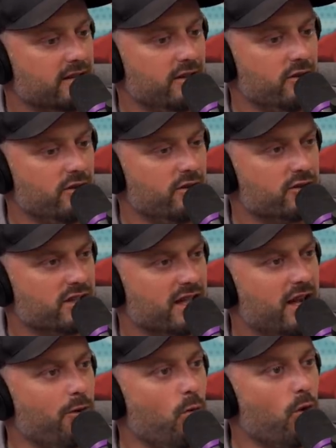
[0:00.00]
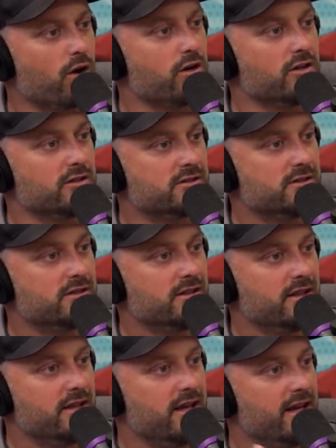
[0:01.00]
there's a lot of words.
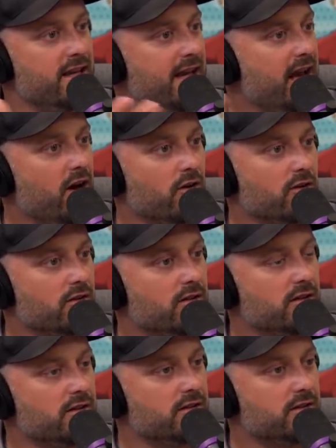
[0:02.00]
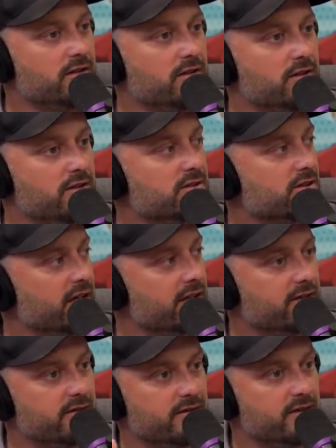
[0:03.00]
And now there's
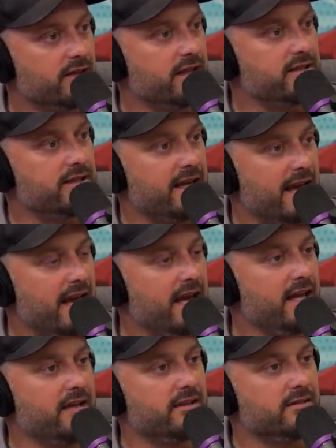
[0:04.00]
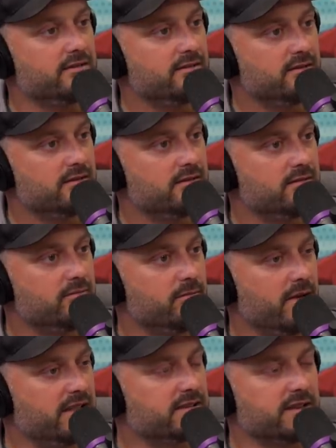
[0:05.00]
like, they say, hey,
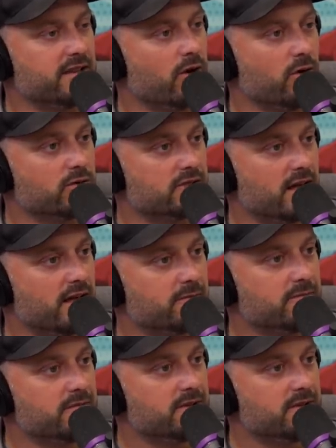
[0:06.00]
basically the whole time.